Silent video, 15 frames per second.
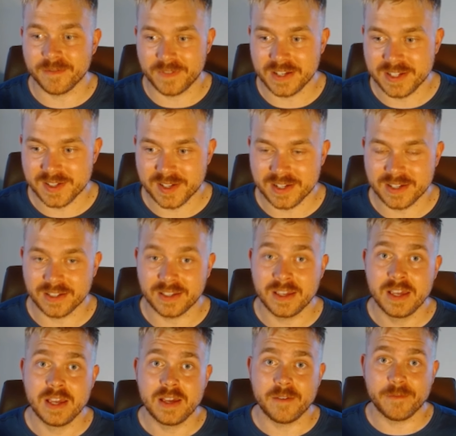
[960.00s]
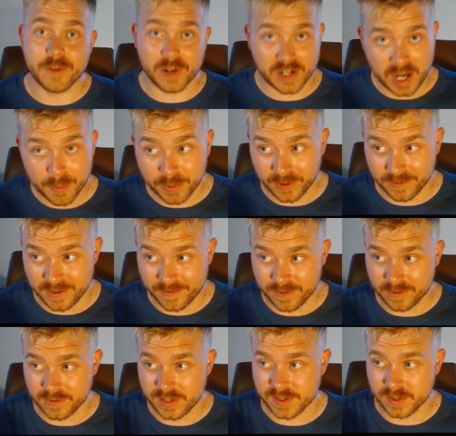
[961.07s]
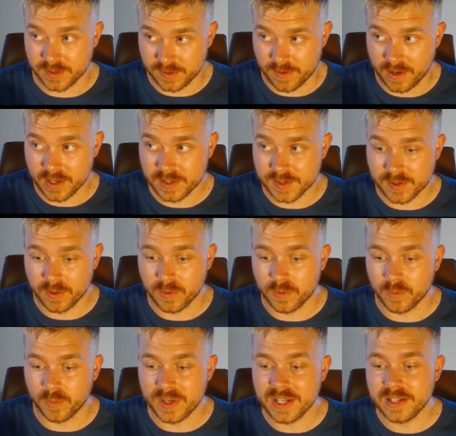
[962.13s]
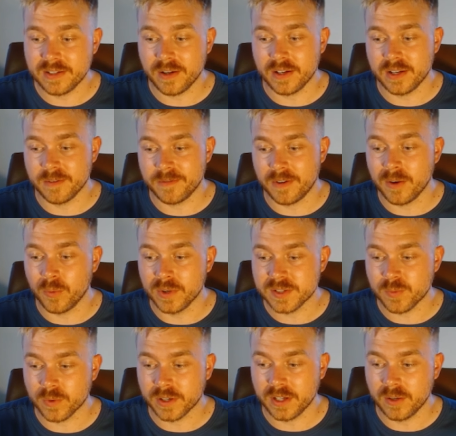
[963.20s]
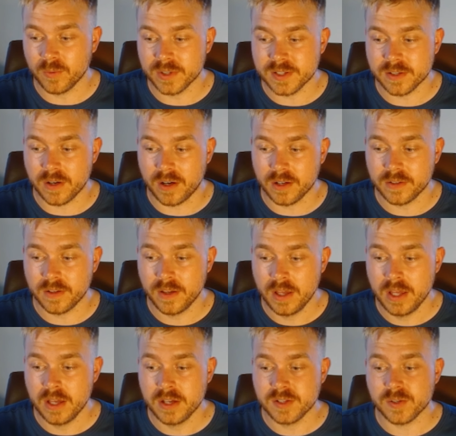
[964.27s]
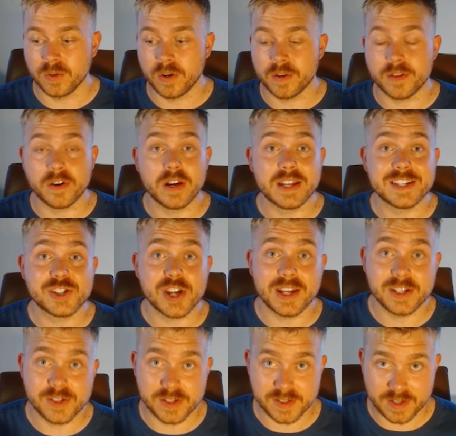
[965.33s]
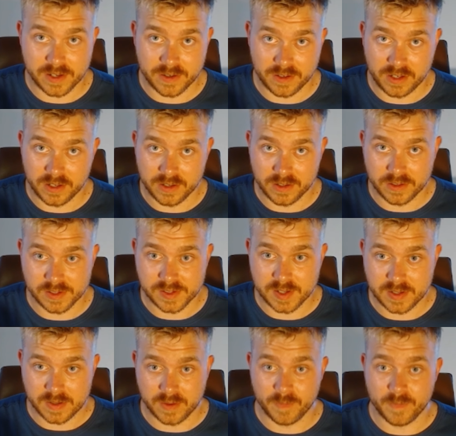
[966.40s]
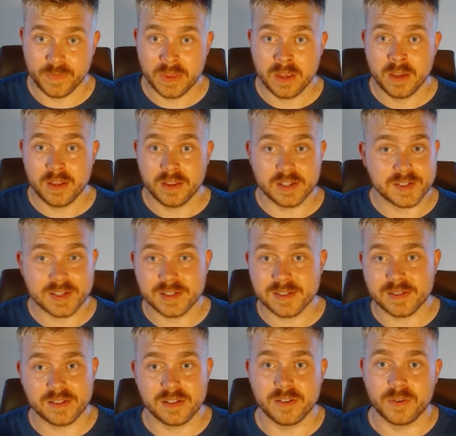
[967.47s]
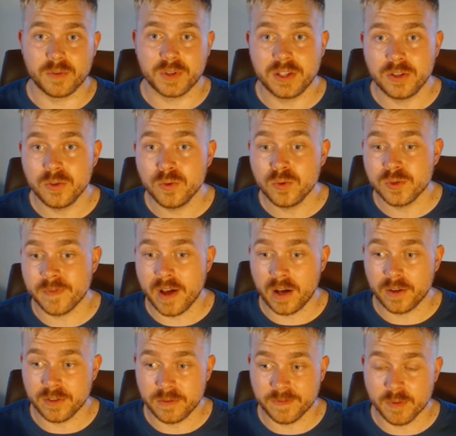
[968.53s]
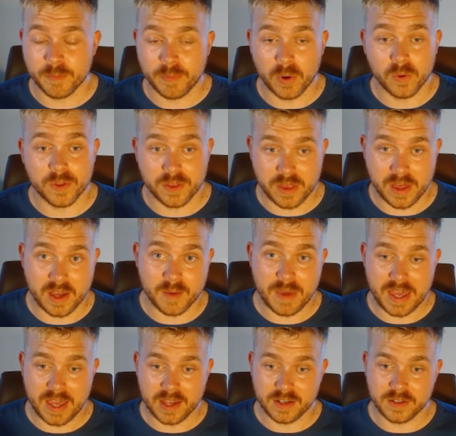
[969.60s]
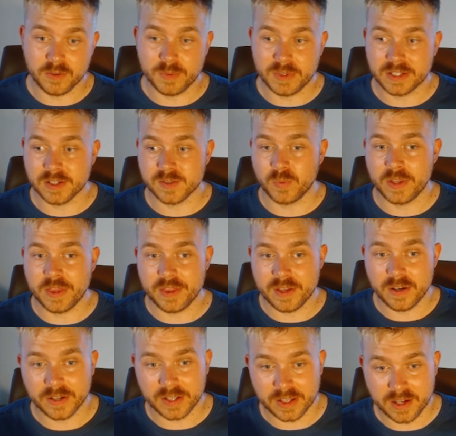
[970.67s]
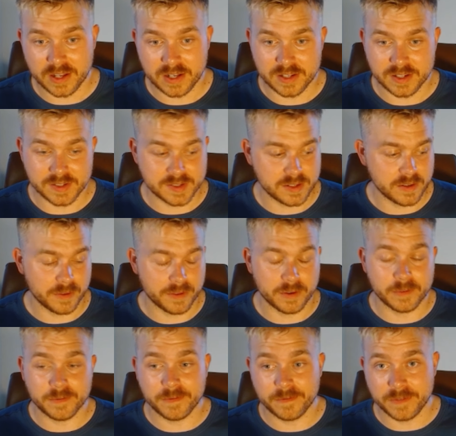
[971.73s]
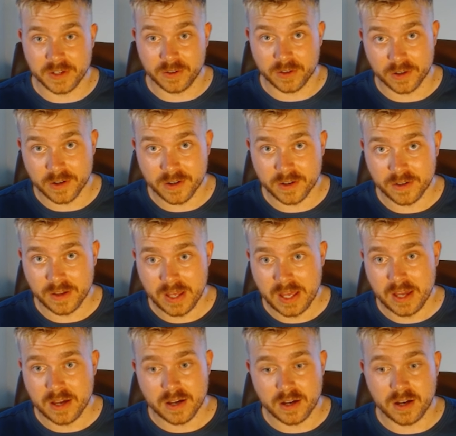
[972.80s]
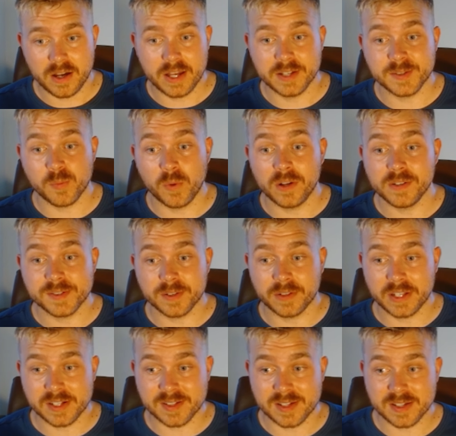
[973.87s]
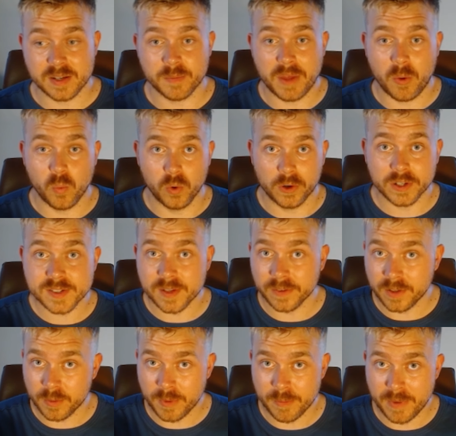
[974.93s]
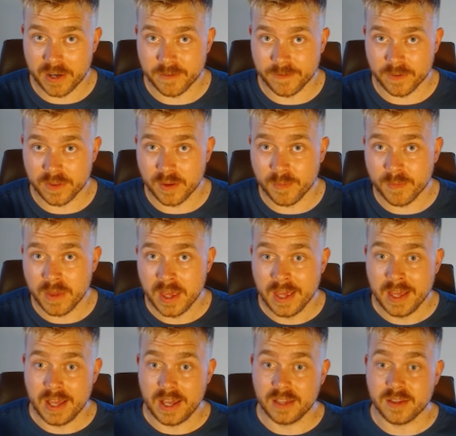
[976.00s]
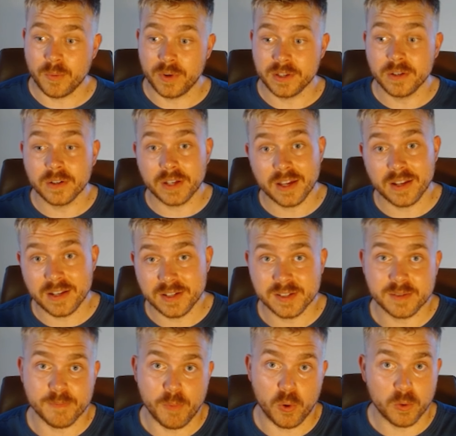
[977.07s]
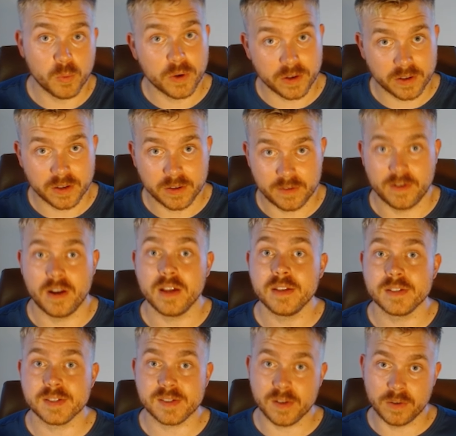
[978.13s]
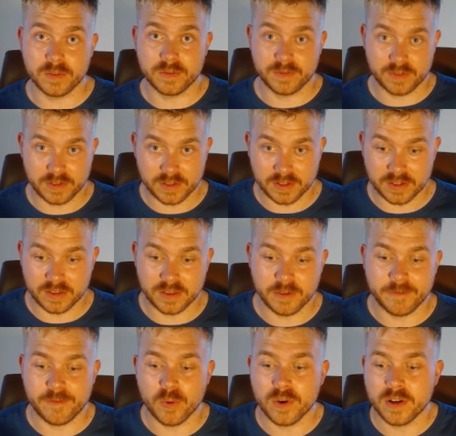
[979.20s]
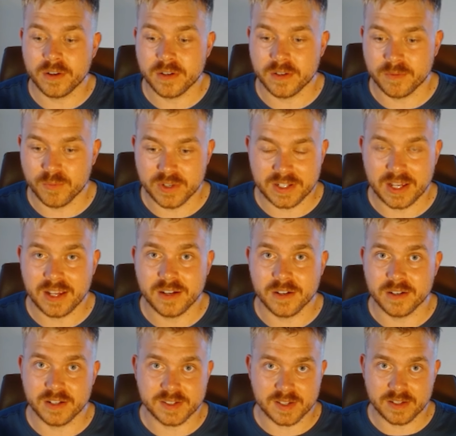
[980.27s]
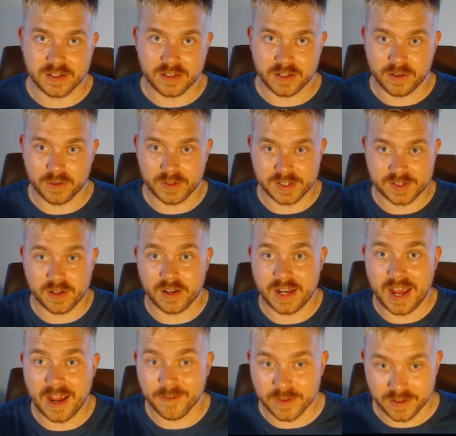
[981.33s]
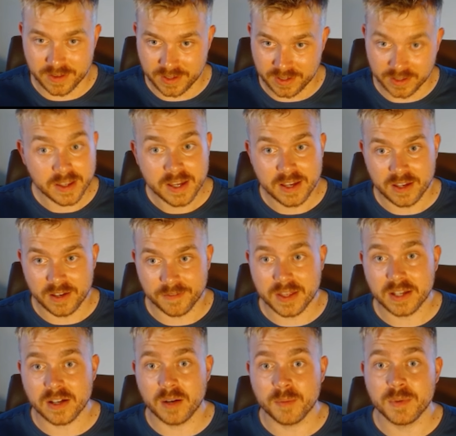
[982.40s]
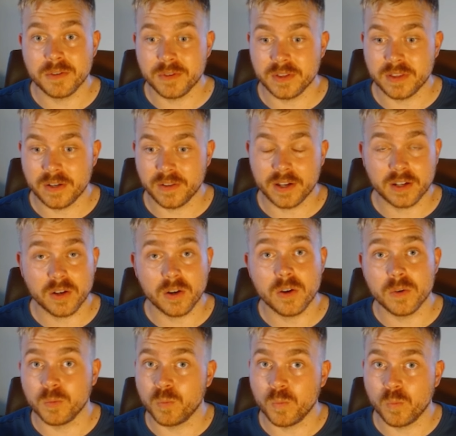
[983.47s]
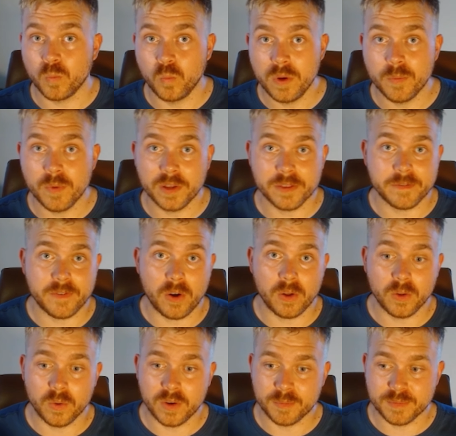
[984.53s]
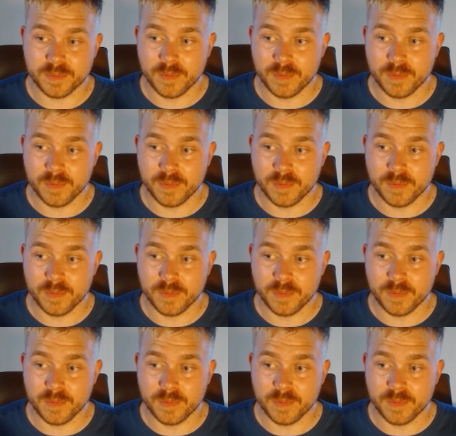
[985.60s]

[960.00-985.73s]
facing for a couple of different reasons, right? So we need to identify what's working, what's not. So are there any changes that are needed in the system? This is, huge value for both them and you because what they'll get is, they'll feel heard, as well as they'll get a system that works a little bit better for them. And then what you'll get is more work, right? So the 400 retainer isn't, it's not everything. If they come to you and they're like, oh, we want the follow up